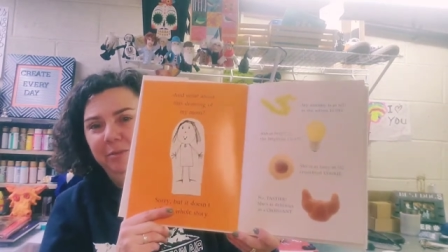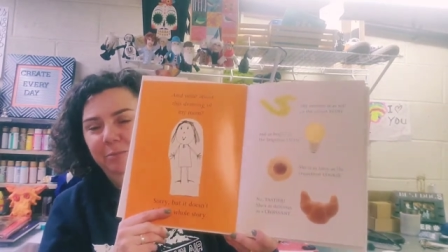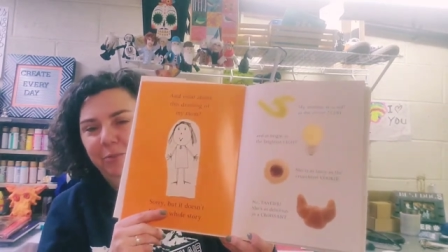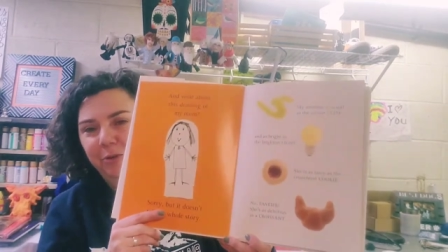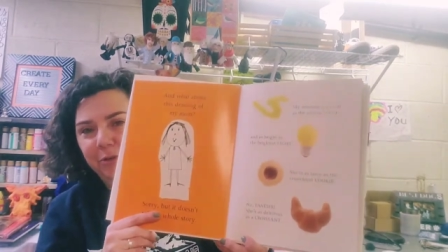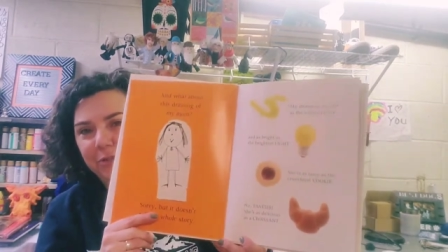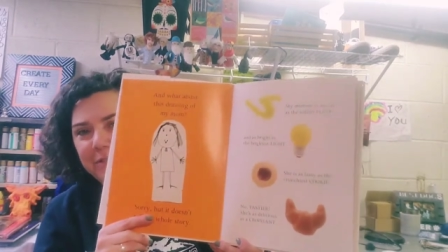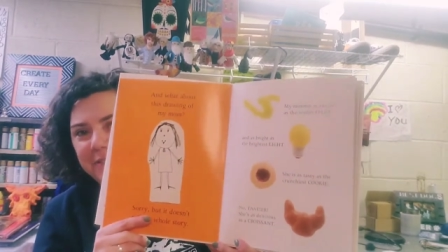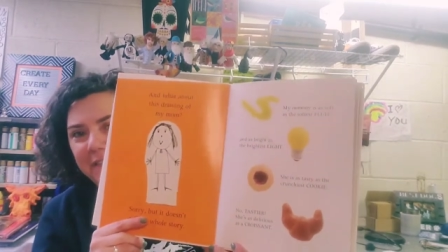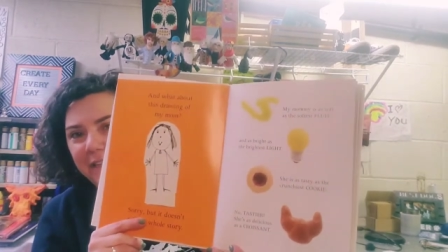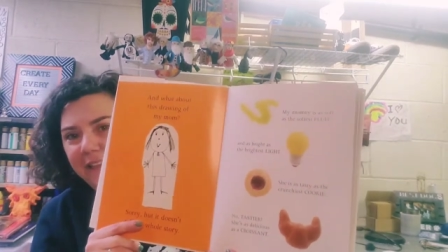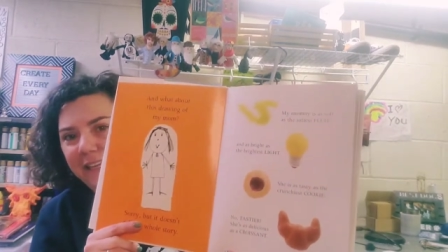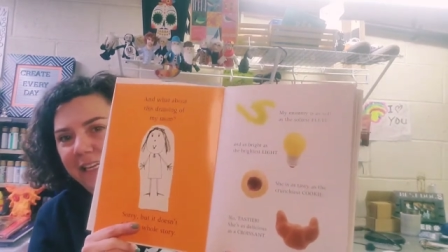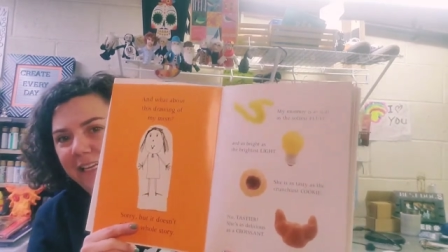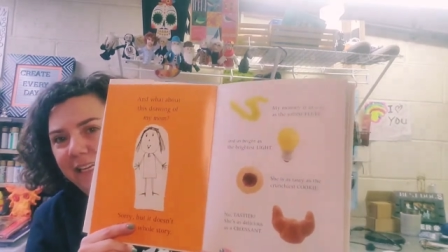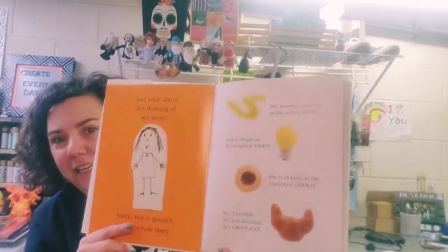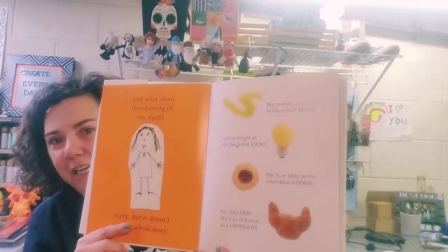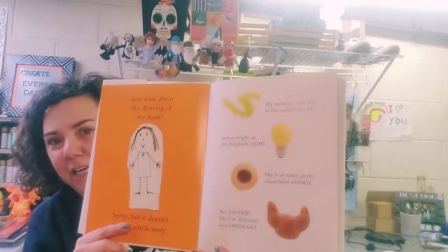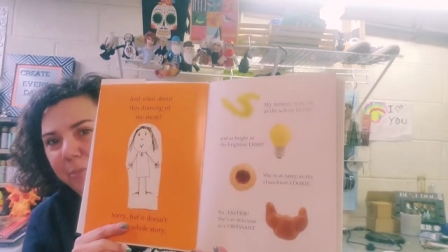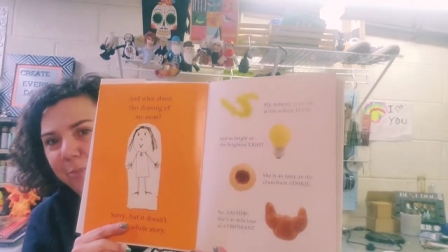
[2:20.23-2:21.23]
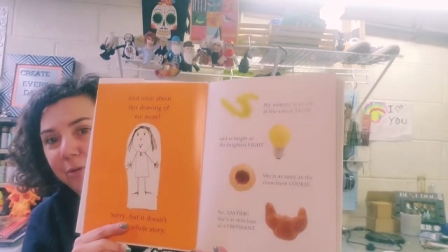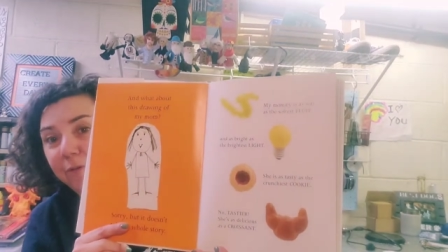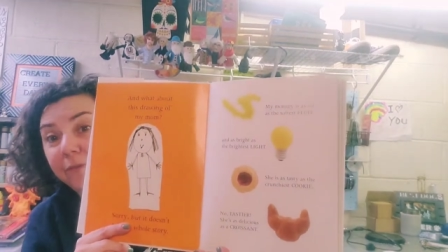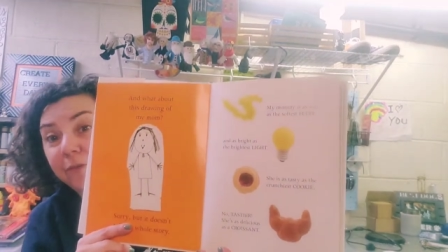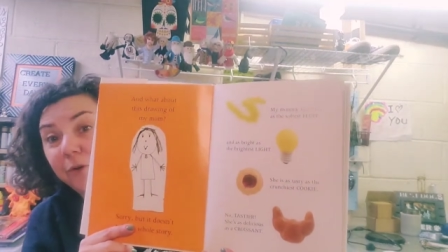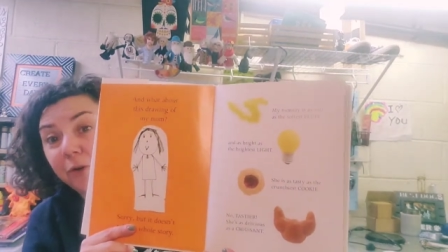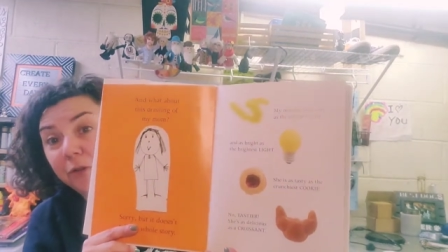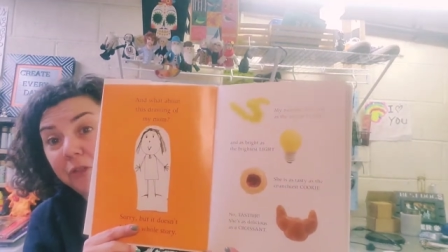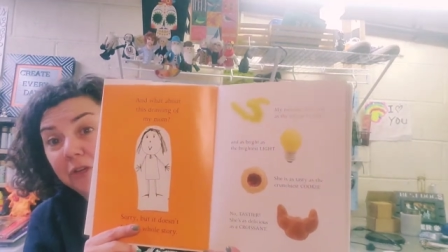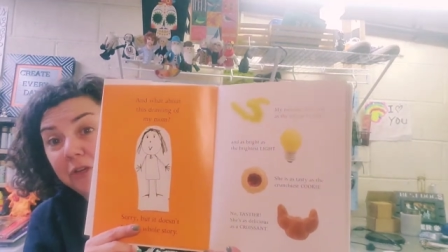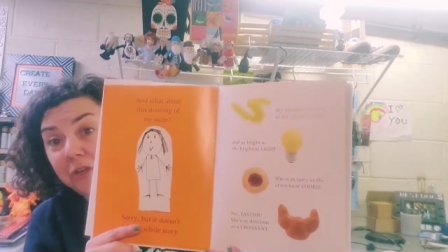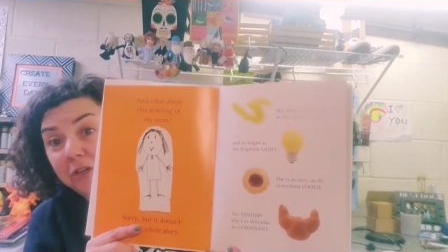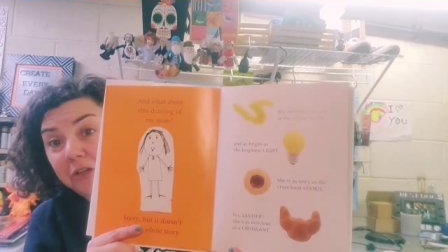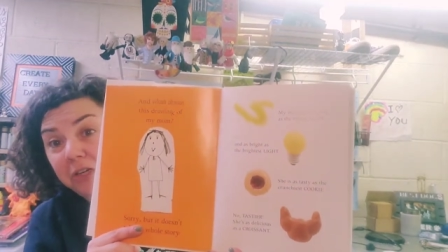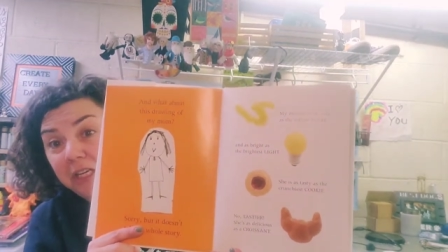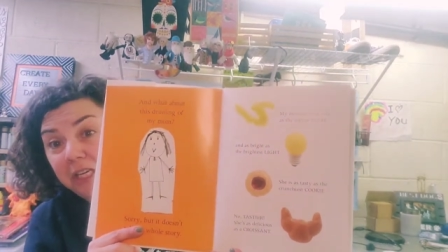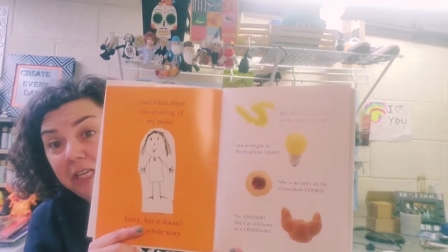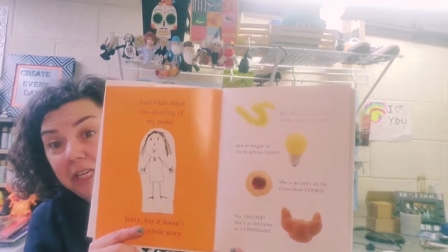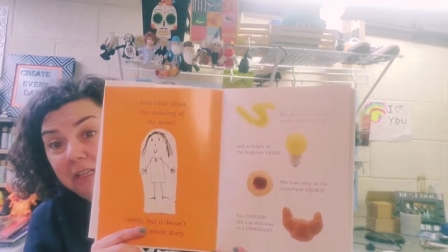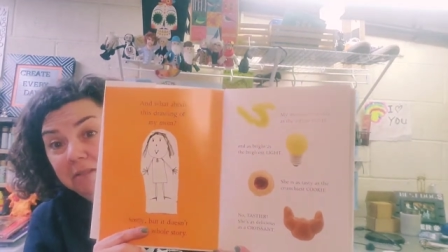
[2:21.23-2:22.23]
Personally, I prefer the
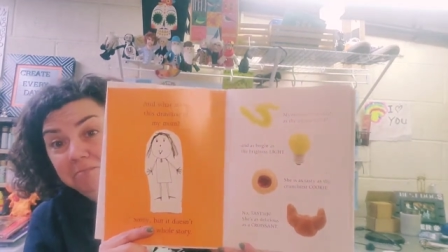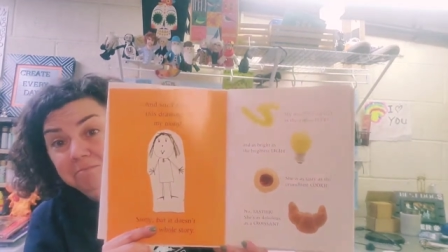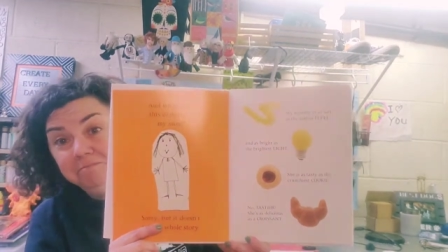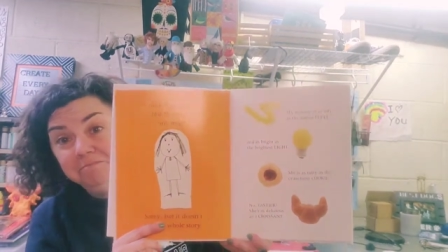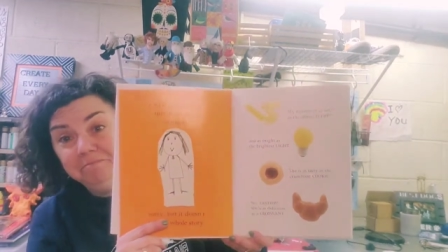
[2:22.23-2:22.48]
cookie.